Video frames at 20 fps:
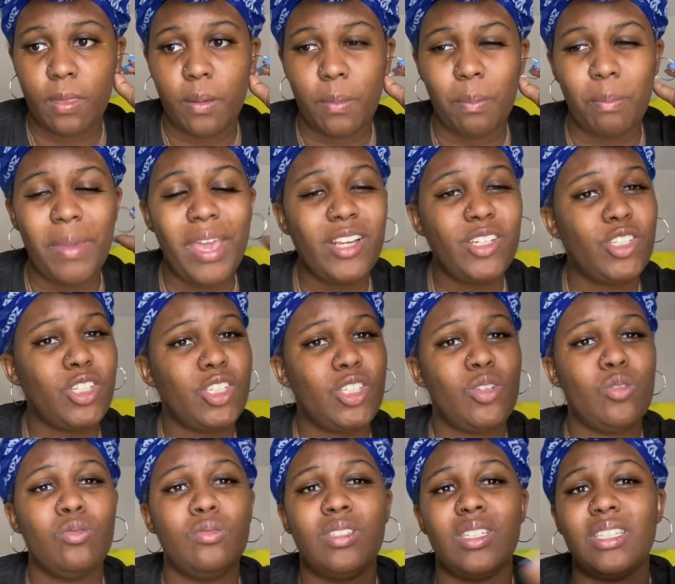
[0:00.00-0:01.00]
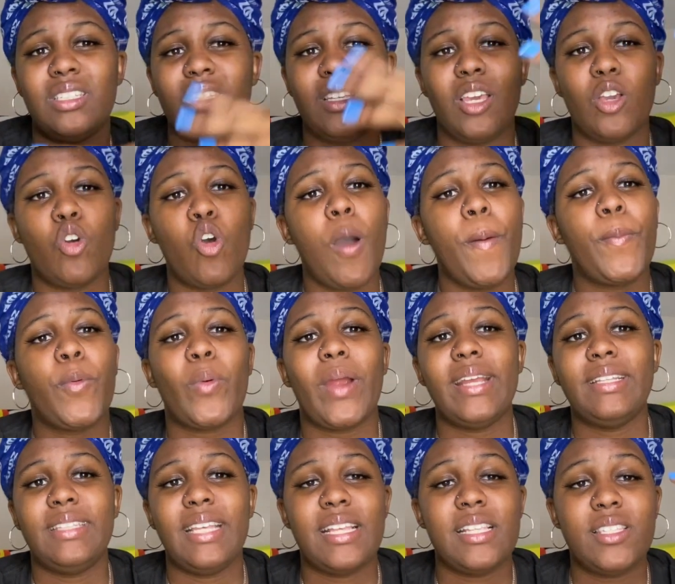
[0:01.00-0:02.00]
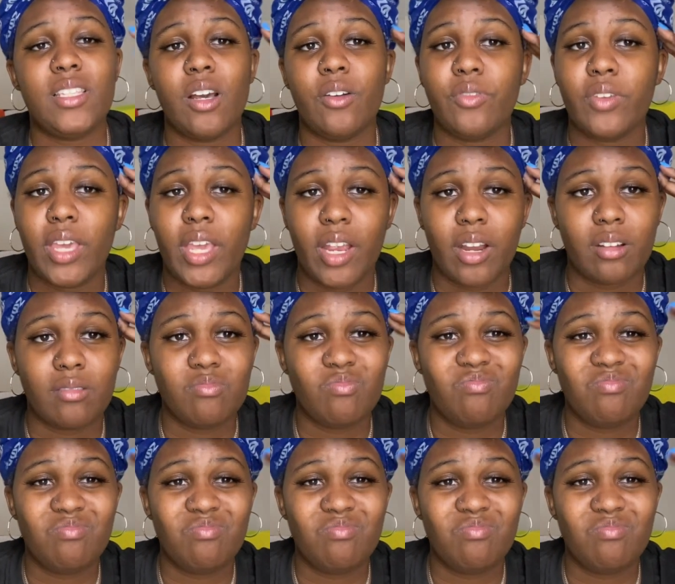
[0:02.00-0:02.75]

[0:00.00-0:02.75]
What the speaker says: make sure you just incorporate that self-care.